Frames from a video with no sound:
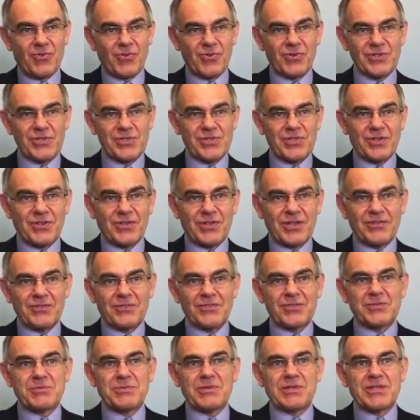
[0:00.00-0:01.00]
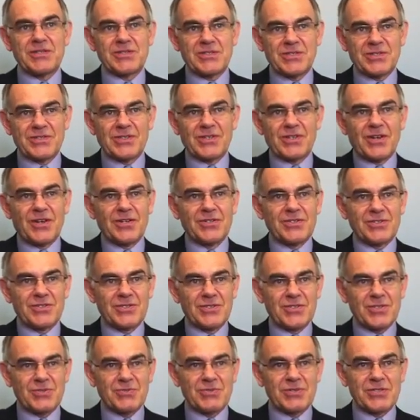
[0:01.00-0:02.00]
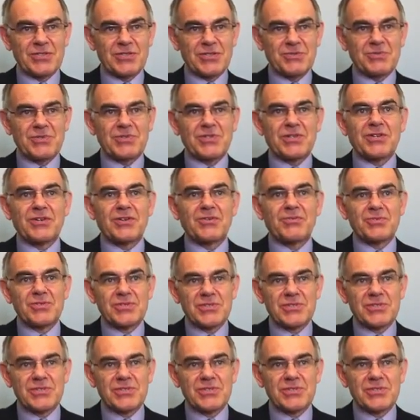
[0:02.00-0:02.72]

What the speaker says: cortisol levels because of the constant stress she was under,